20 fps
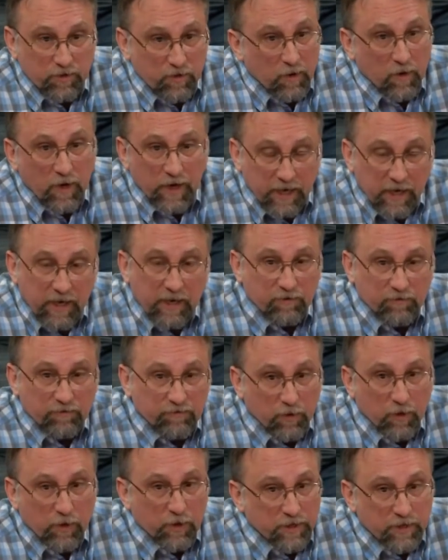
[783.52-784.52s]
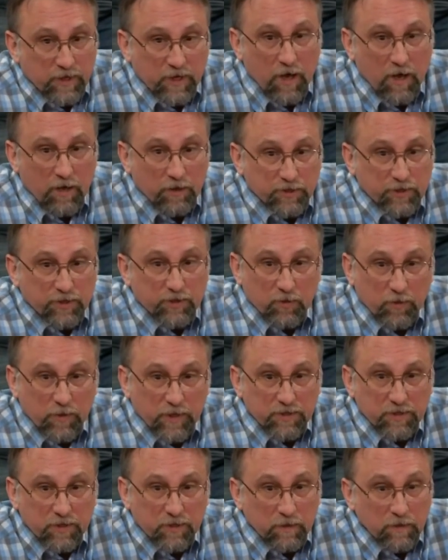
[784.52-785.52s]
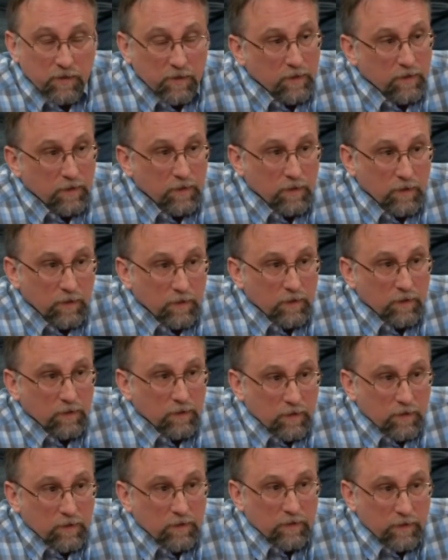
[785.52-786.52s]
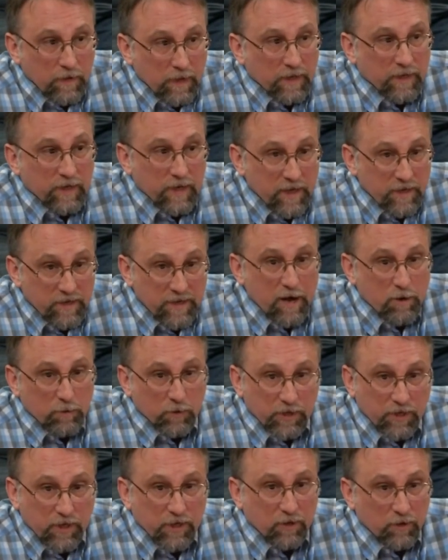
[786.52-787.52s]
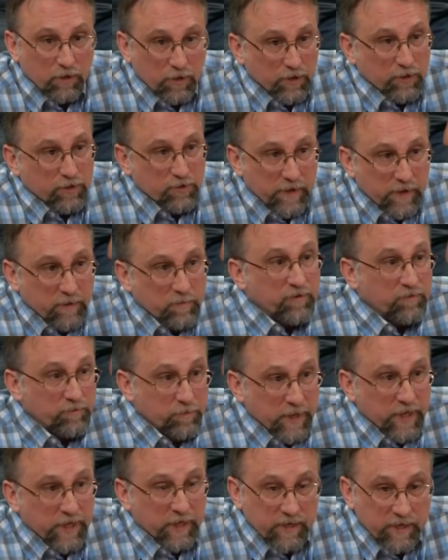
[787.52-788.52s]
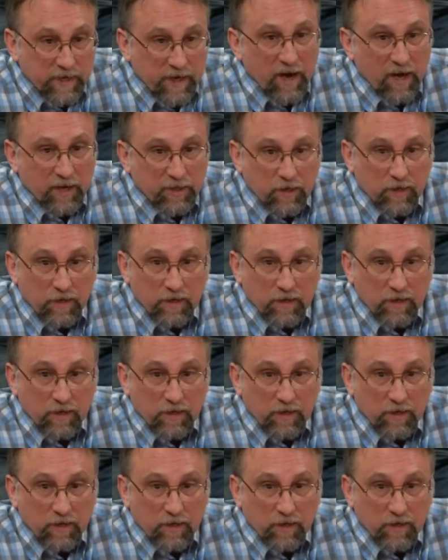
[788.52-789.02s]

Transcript: I can't afford your college tuition. And that will kill her dream of being a doctor.